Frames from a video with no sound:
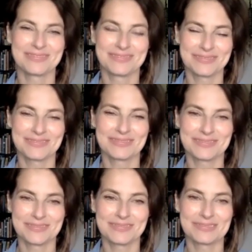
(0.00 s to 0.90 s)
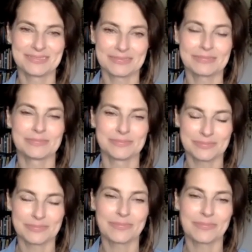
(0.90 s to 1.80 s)

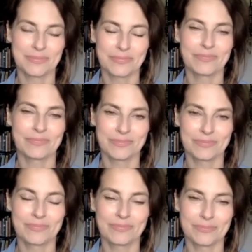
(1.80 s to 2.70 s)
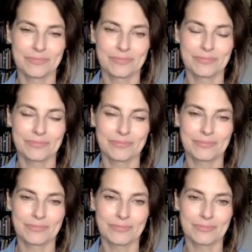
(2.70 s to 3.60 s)

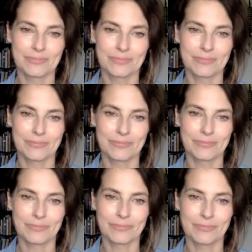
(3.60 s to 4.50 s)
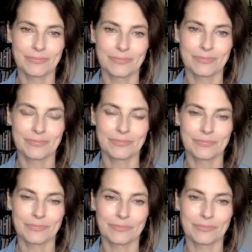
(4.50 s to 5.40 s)

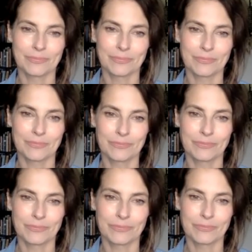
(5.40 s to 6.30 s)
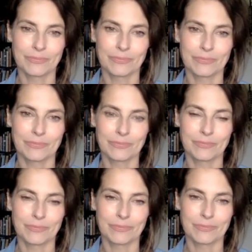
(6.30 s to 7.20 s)

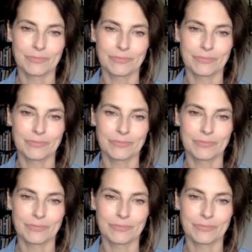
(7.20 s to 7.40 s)
No words are spoken by the person on screen.